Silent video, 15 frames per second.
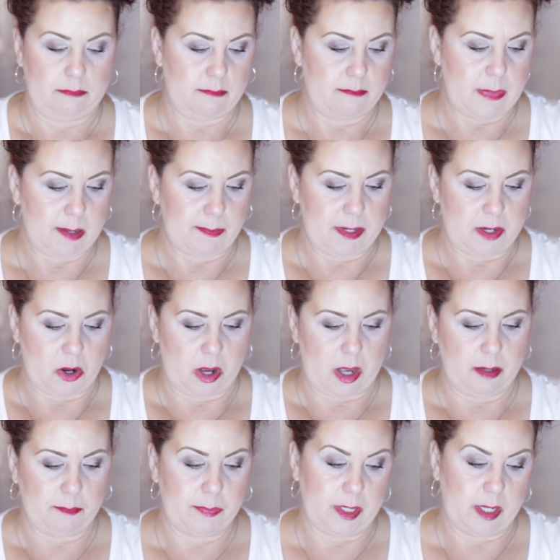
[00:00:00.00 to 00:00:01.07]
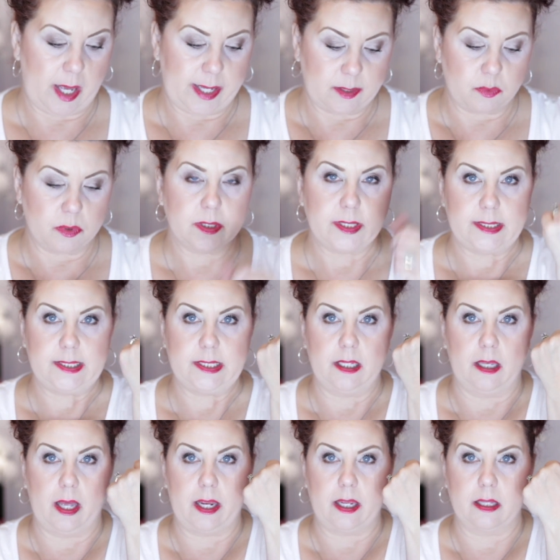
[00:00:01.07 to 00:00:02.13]
maybe not. But I really did
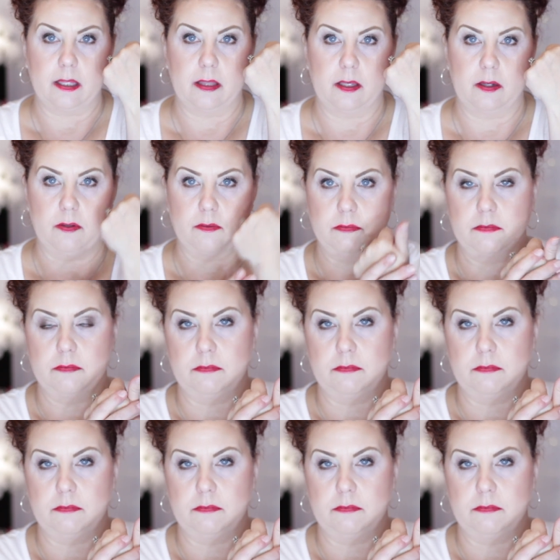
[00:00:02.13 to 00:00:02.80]
like it though.